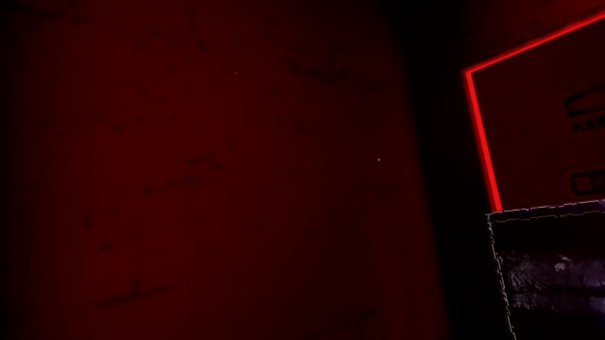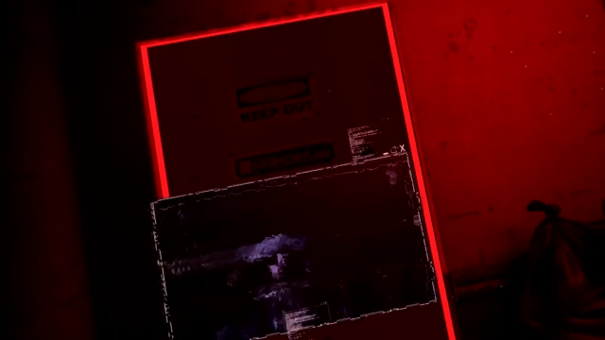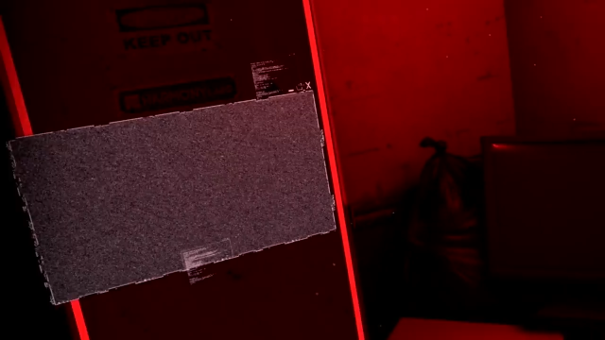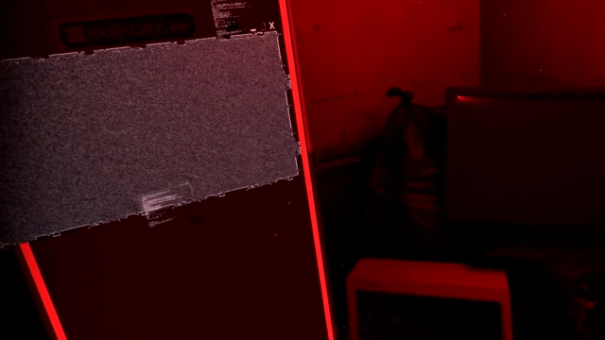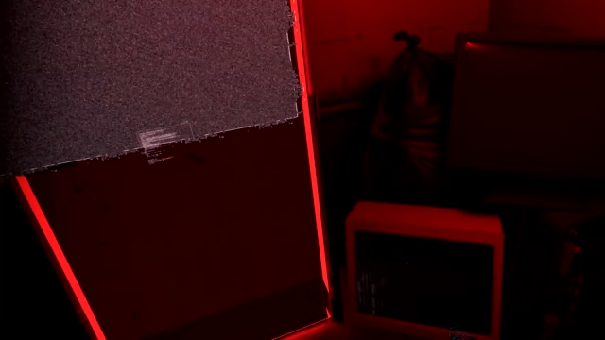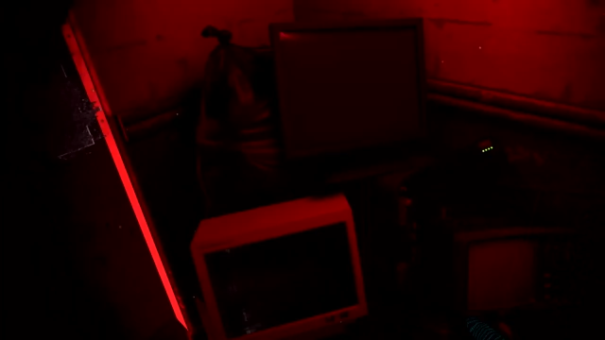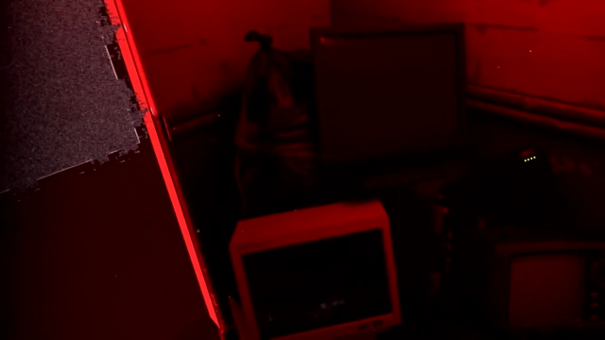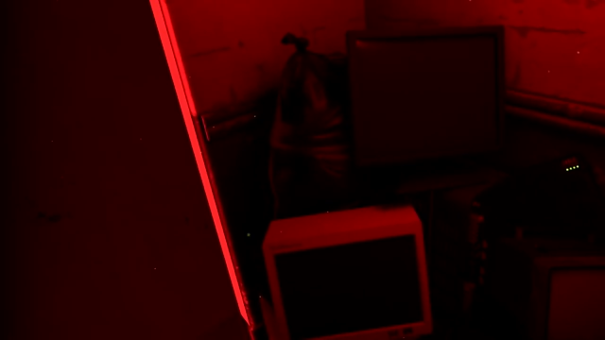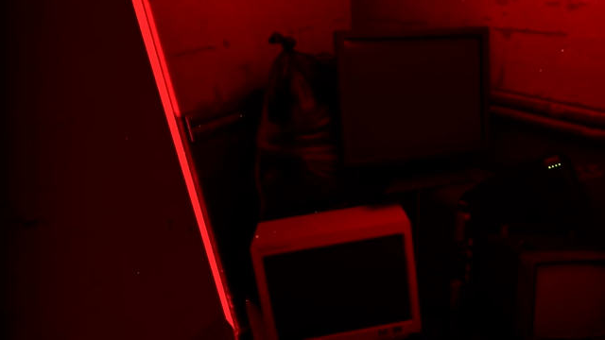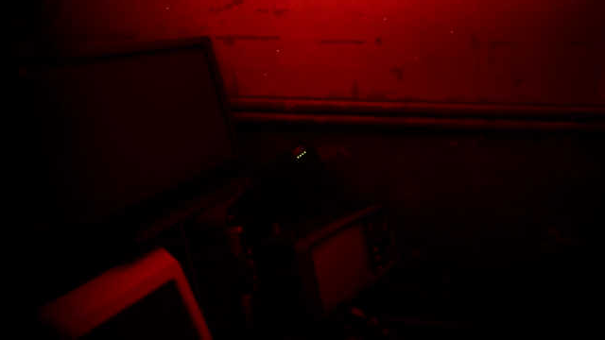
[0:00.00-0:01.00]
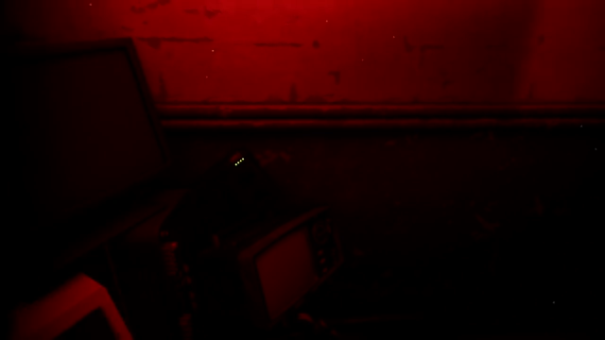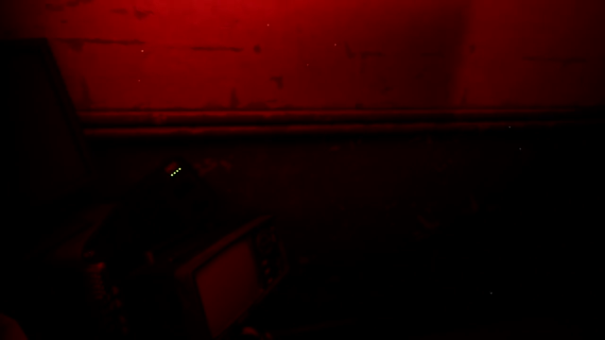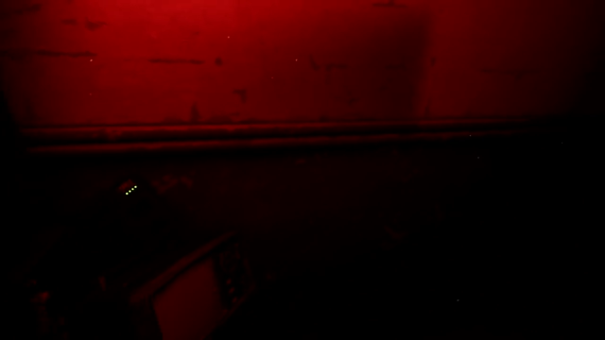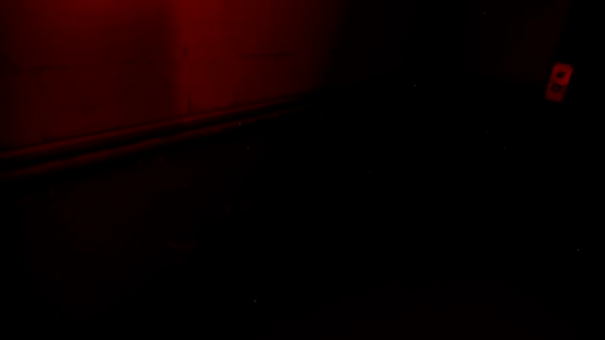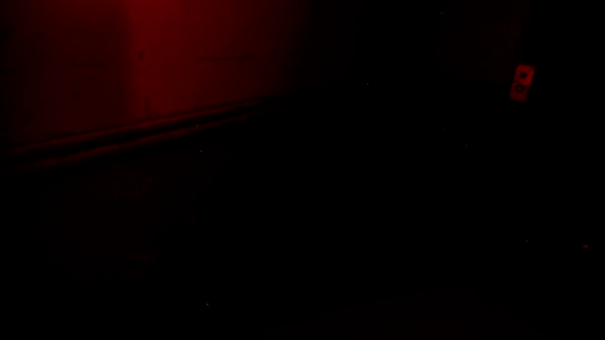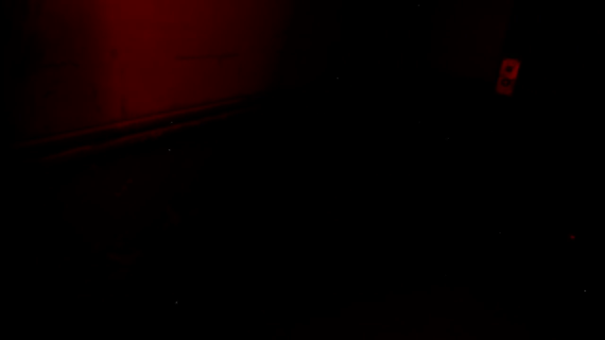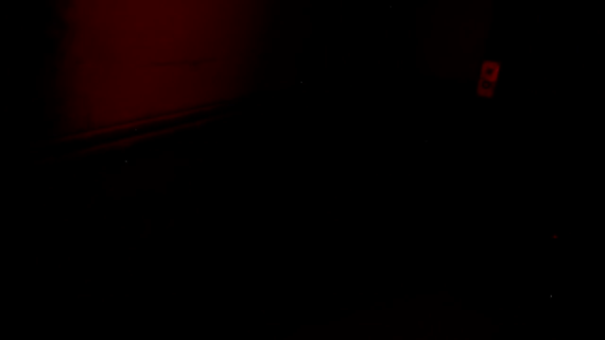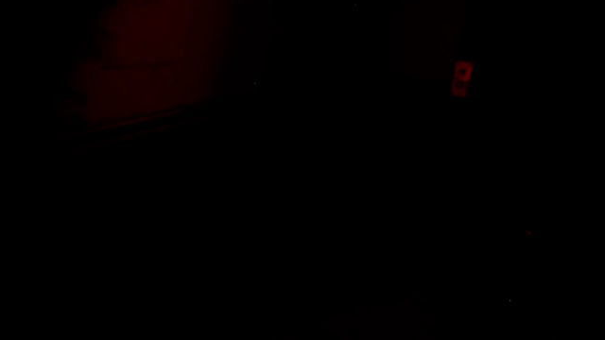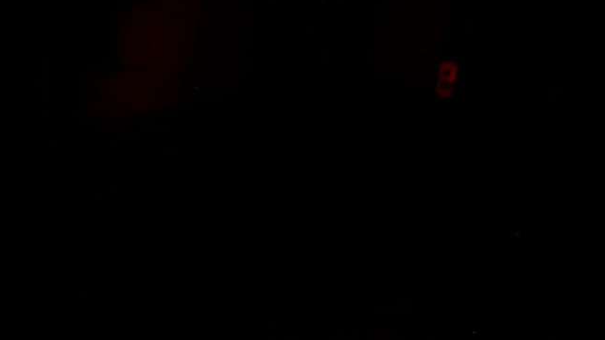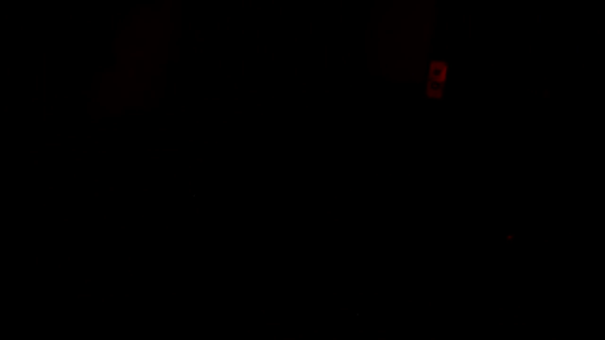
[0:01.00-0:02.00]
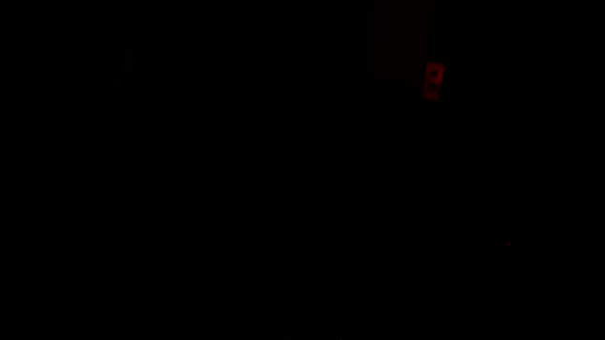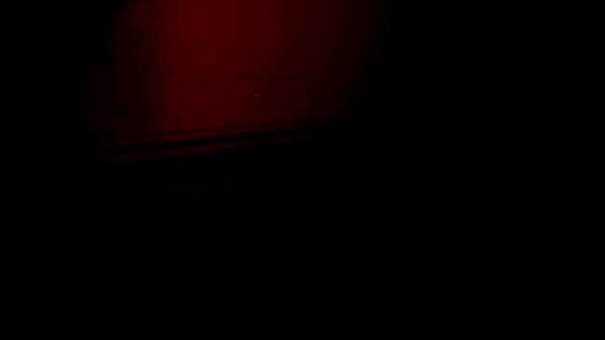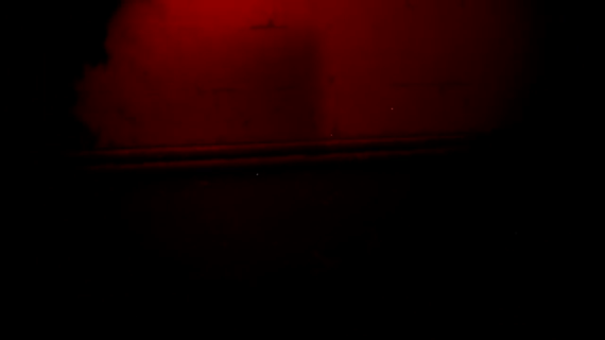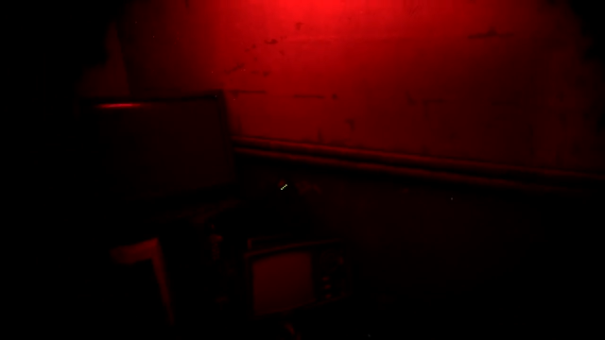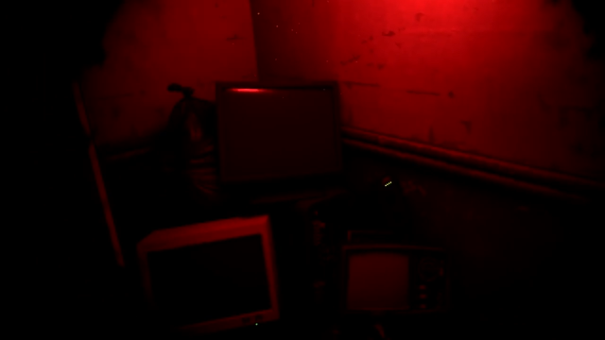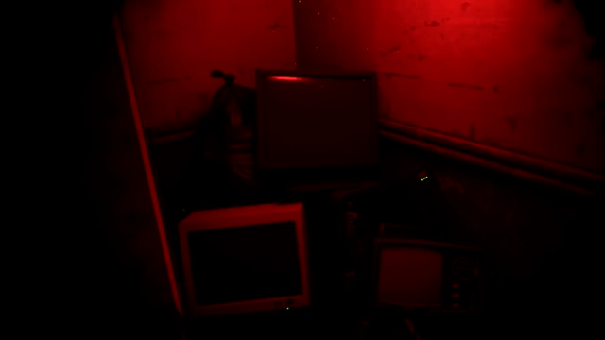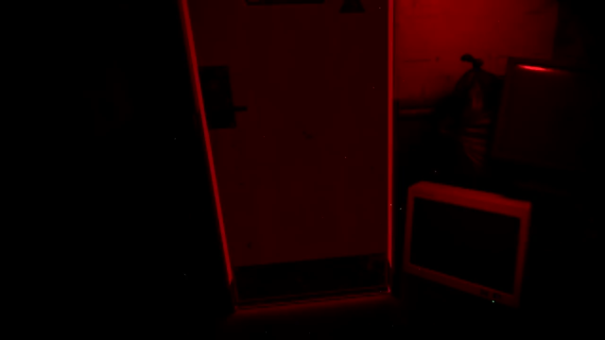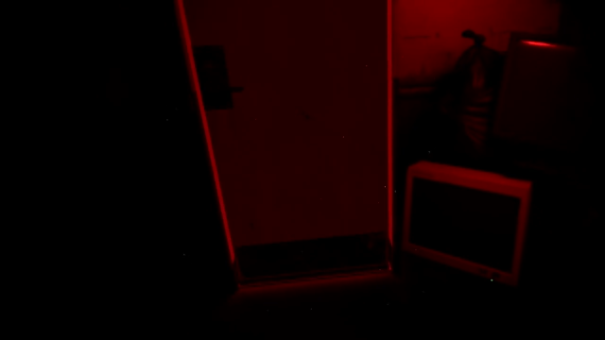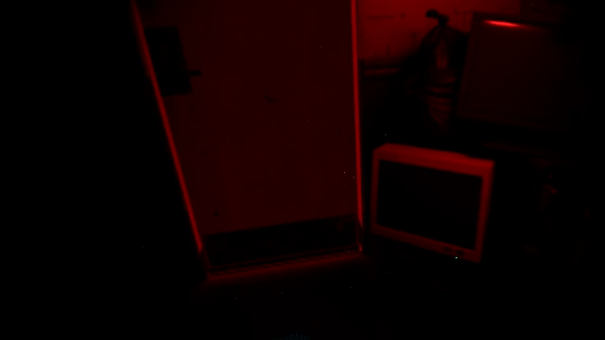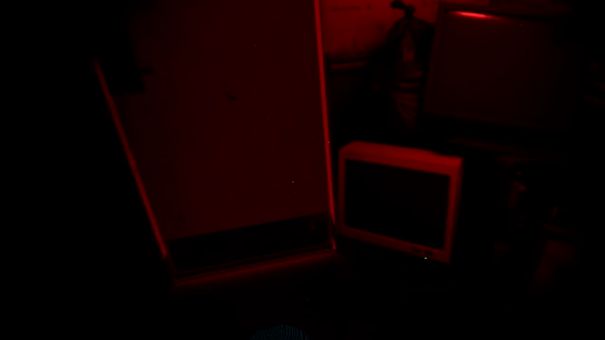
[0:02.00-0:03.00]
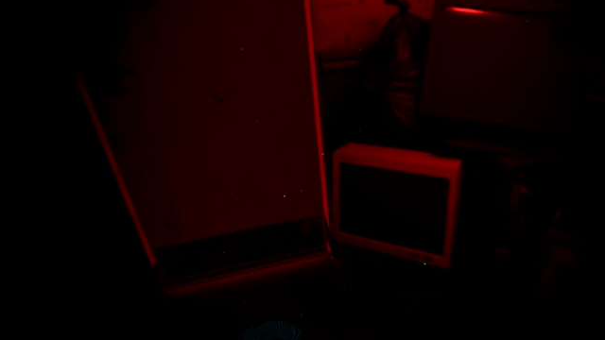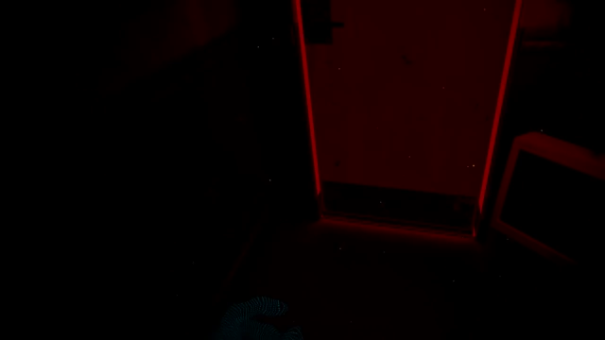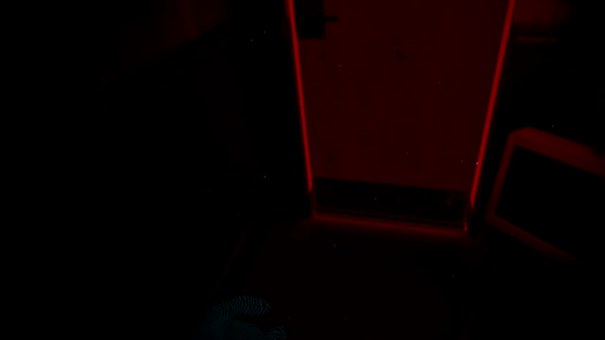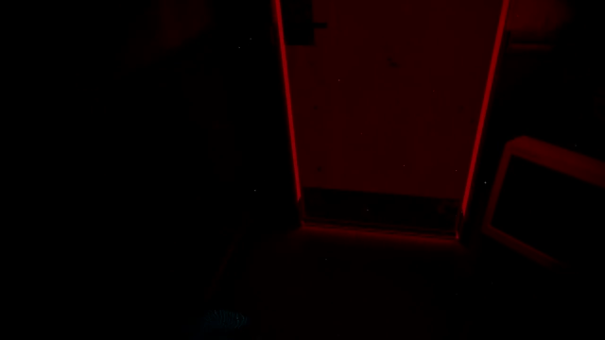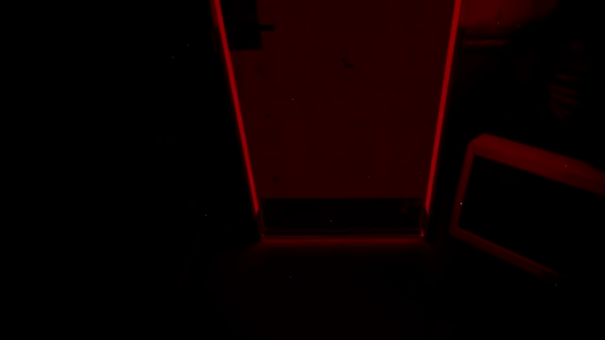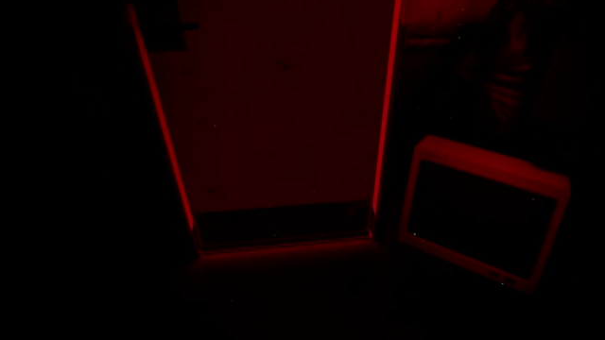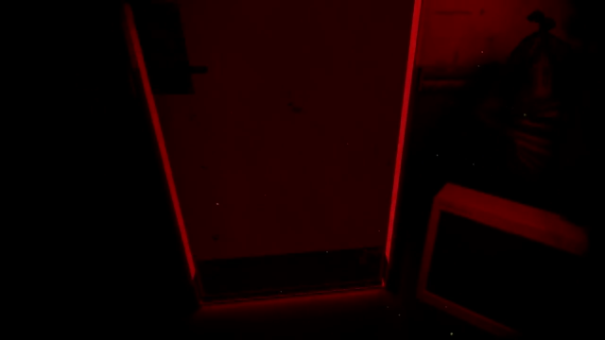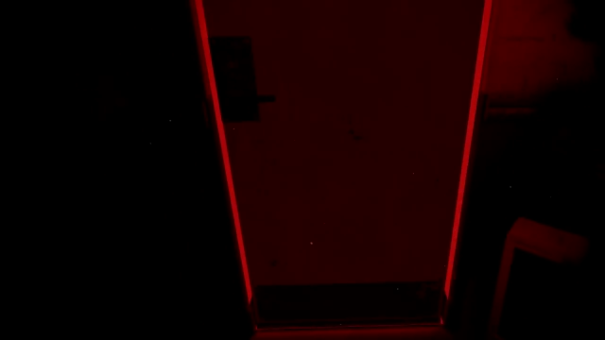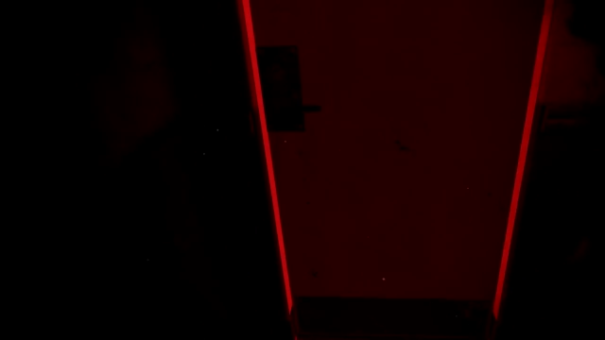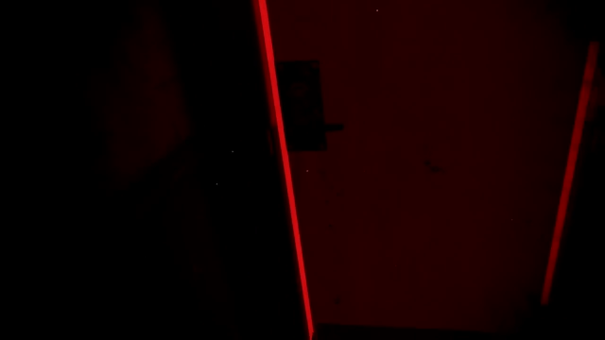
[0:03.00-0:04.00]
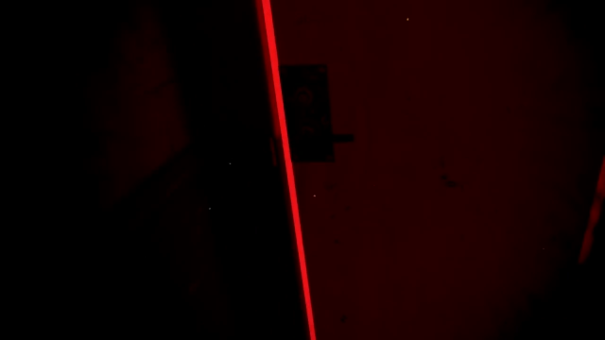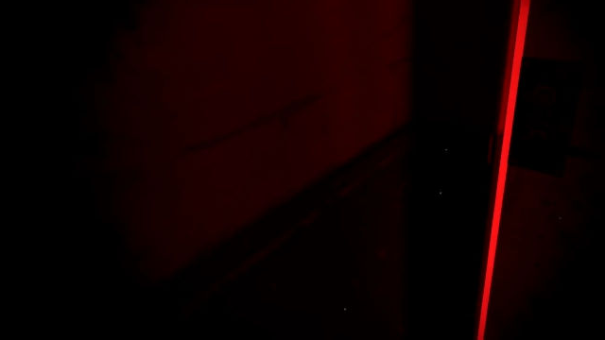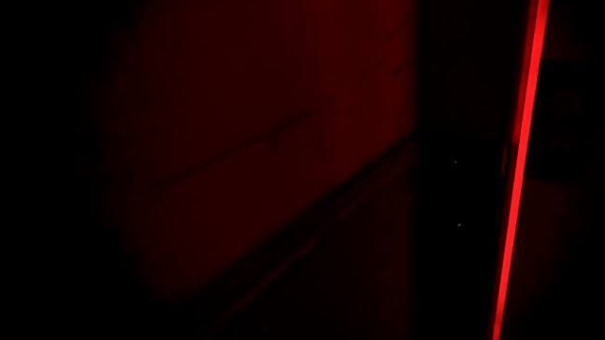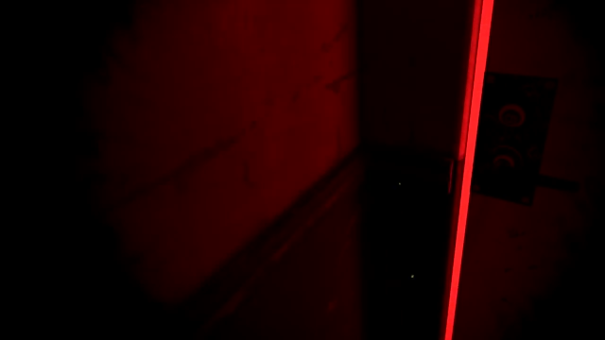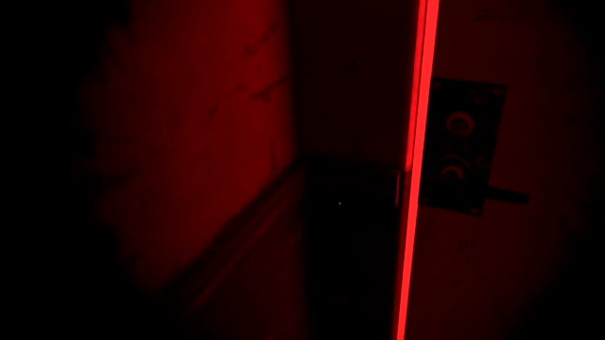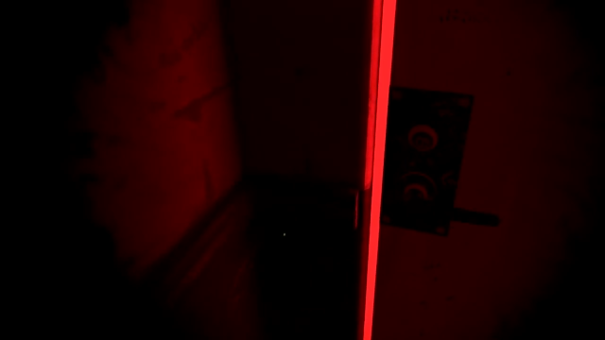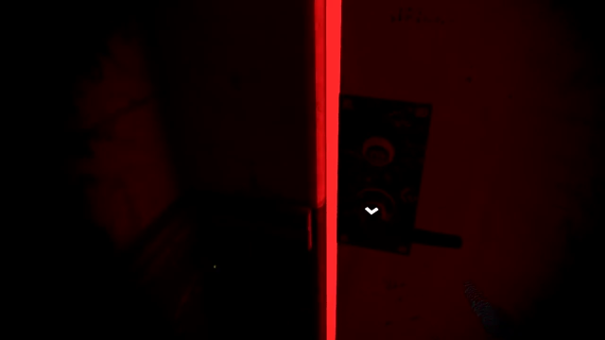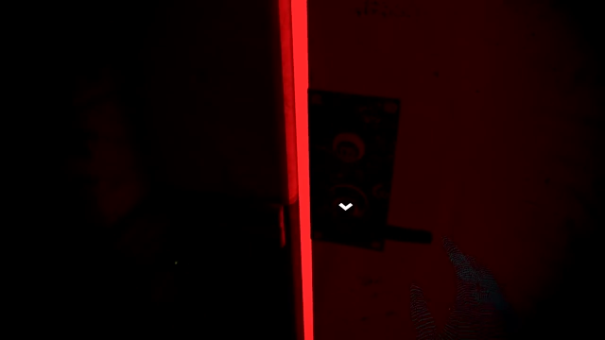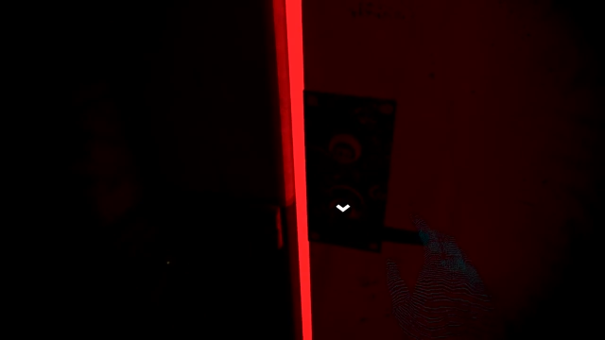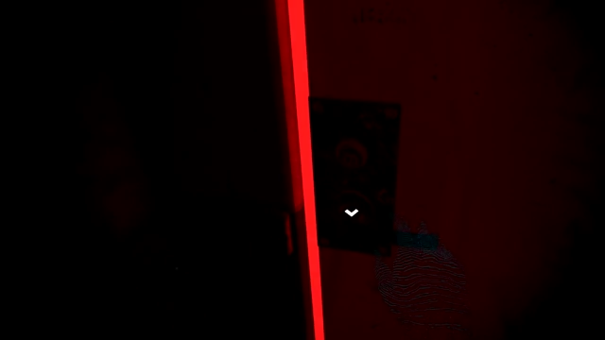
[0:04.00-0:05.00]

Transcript: [unreadable: no face in view]